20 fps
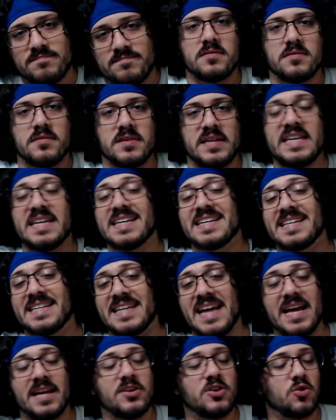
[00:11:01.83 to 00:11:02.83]
He
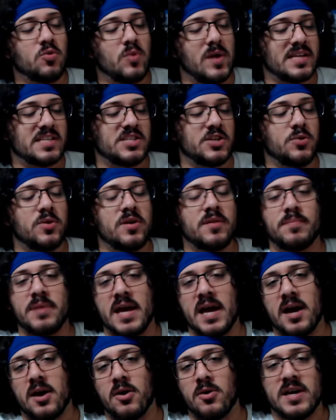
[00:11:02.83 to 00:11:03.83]
again directs Yuen
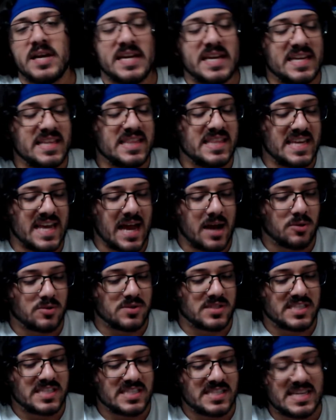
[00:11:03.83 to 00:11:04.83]
Biao in the
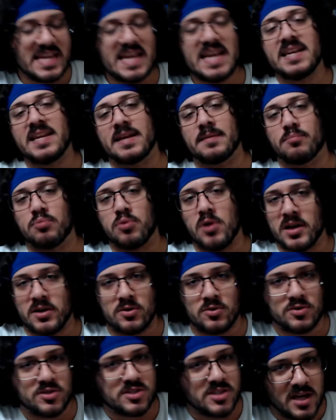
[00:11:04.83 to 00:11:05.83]
outstanding
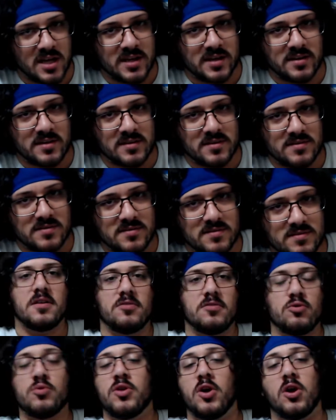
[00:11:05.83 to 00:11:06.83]
Prodigal Son.
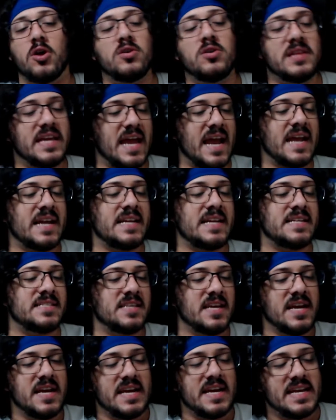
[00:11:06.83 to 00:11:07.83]
Through the early 80s,
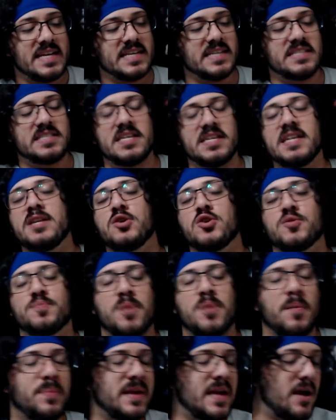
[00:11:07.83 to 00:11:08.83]
he continues
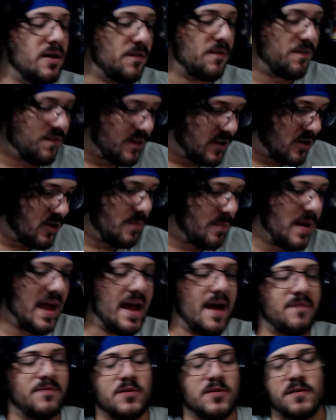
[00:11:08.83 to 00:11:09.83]
pumping out film
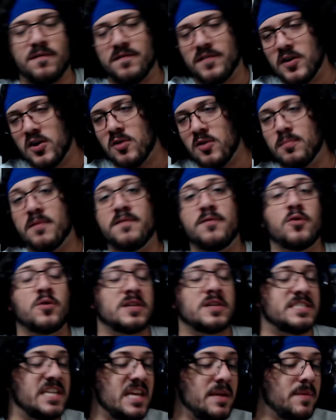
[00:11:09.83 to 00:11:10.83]
after film before
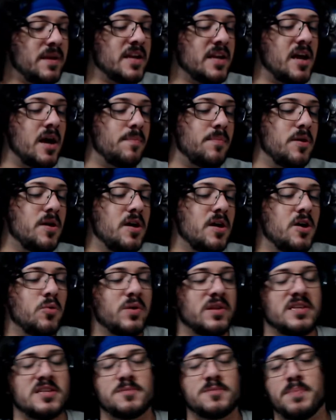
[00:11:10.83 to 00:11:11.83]
teaming up
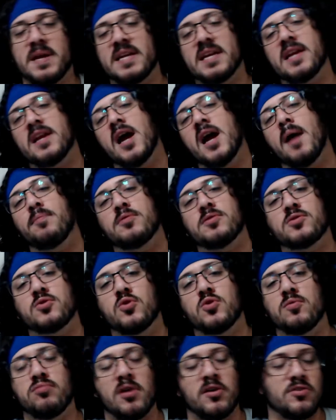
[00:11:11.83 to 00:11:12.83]
with his Peking Opera
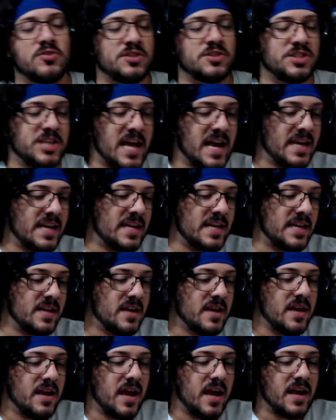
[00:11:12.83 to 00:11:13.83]
School brothers Jackie
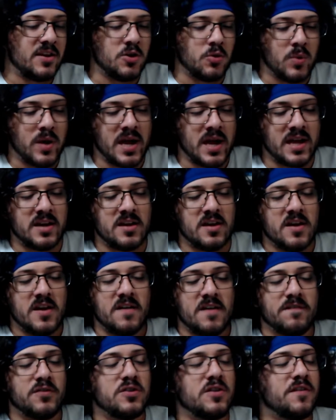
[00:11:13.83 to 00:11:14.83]
and Yuen
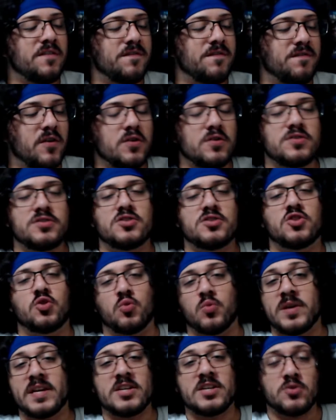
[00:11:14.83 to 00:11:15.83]
for the first
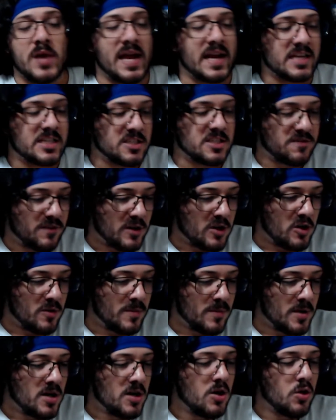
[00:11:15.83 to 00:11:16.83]
Three Dragons
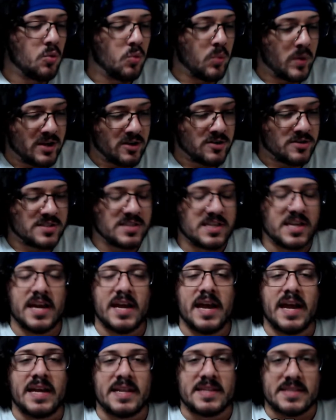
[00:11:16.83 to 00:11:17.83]
film, Winners
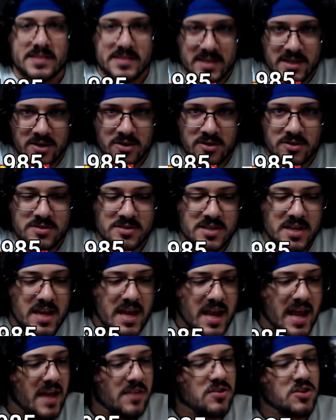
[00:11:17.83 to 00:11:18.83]
and Sinners.
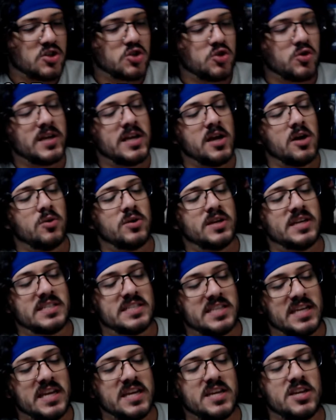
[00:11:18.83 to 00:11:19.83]
And the trio
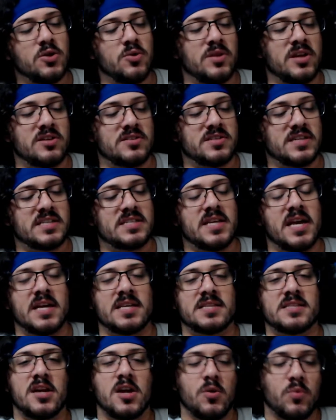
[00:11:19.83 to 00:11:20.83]
continue their
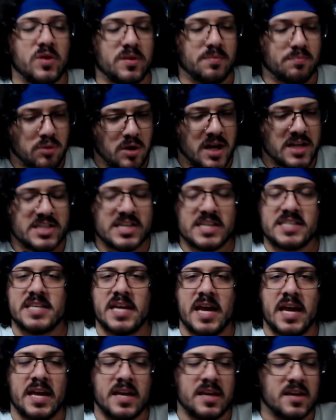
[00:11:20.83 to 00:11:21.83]
success with Project
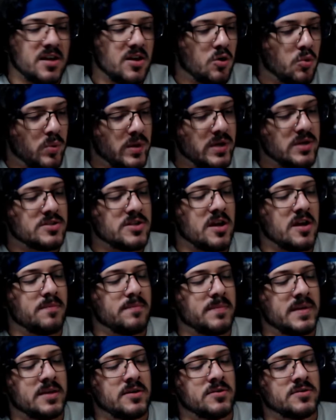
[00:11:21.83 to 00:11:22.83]
A, Wheels on
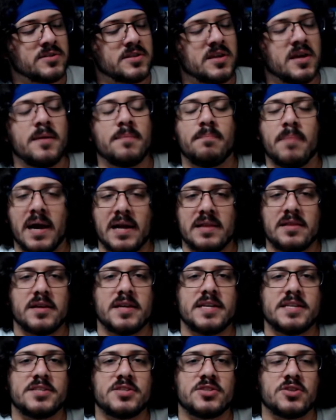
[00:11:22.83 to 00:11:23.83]
Meals, My
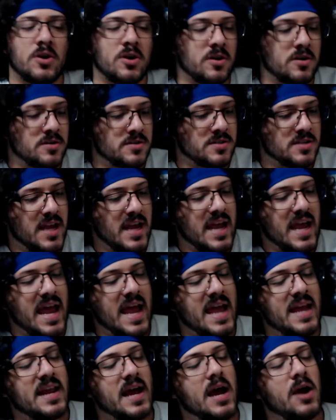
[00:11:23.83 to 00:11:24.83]
Lucky Stars,
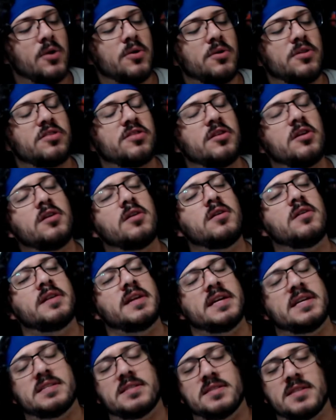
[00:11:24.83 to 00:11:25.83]
and our third
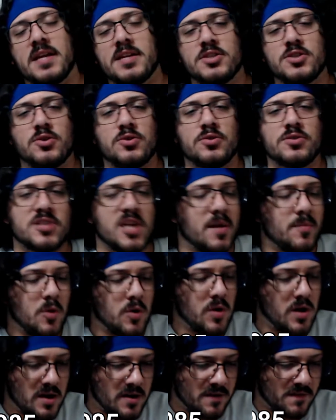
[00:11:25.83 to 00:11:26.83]
essential Sammo
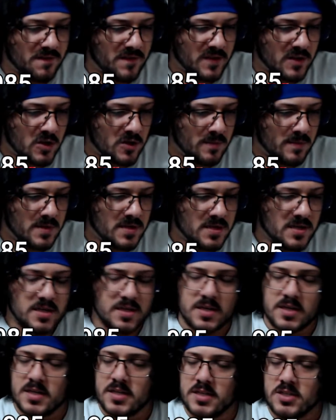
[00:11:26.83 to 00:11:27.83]
Hung film,
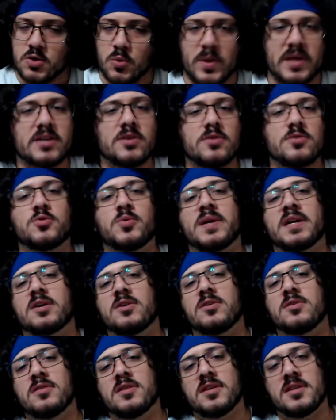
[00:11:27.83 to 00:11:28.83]
Twinkle
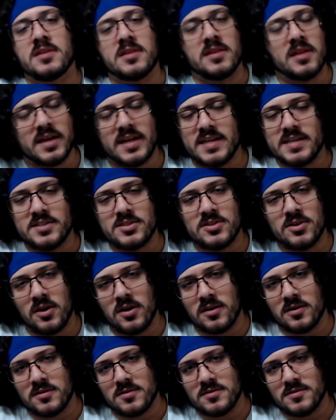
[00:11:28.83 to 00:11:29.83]
Twinkle Lucky
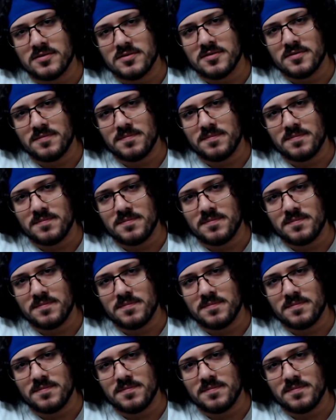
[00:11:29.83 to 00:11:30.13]
Stars.